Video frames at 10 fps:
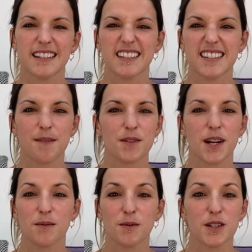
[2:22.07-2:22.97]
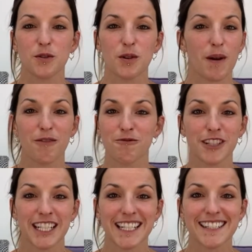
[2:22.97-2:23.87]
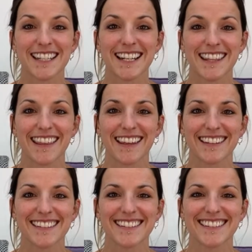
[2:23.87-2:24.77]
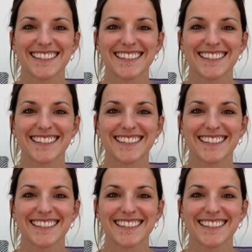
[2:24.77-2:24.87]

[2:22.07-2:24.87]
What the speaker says: and sometimes we talk about really silly things.